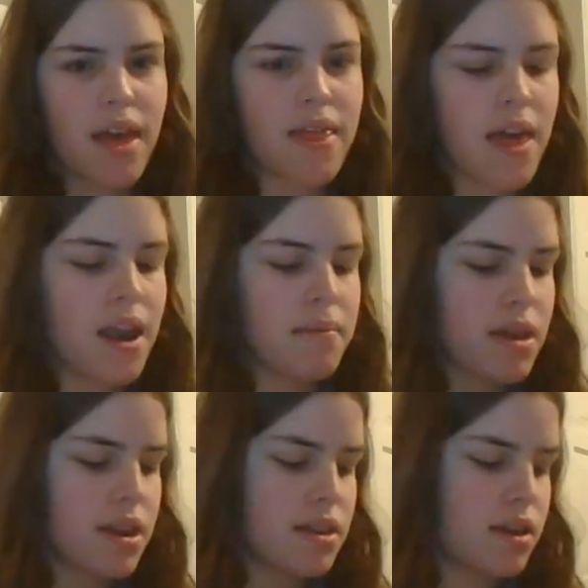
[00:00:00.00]
And then I'm
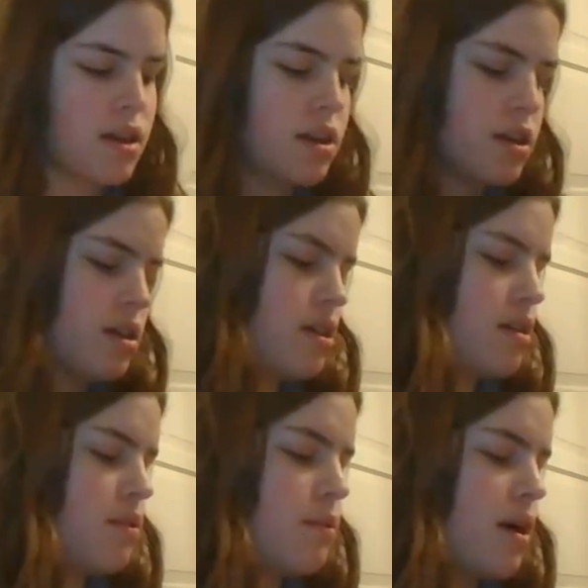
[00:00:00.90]
going to
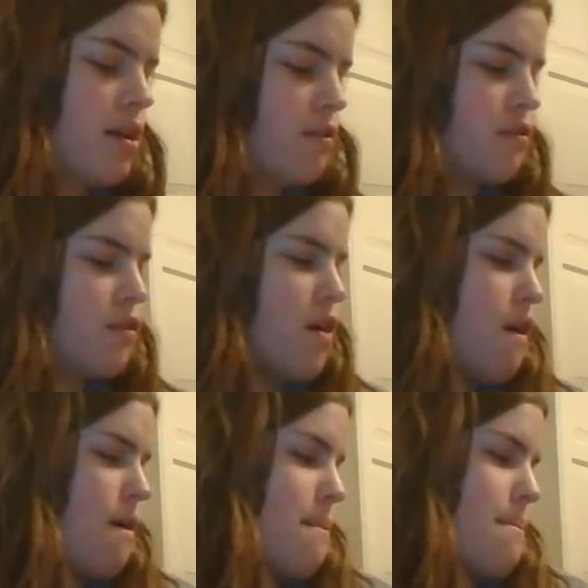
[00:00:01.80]
do one
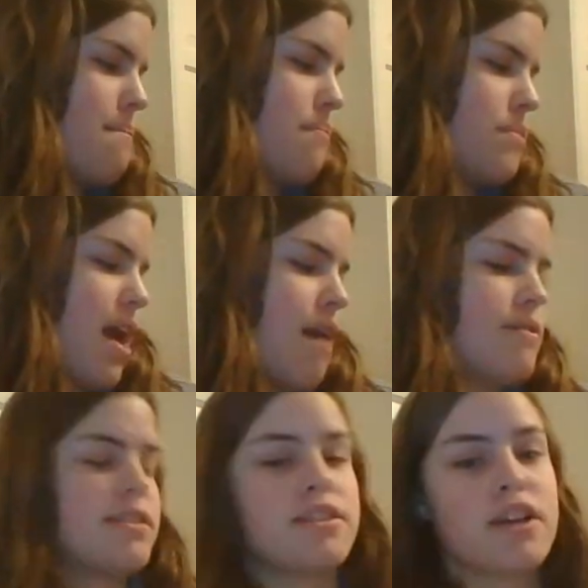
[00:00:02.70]
from
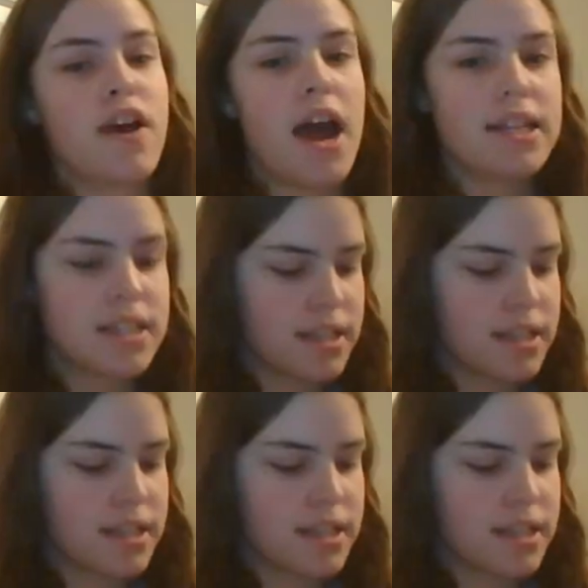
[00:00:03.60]
Aristocats.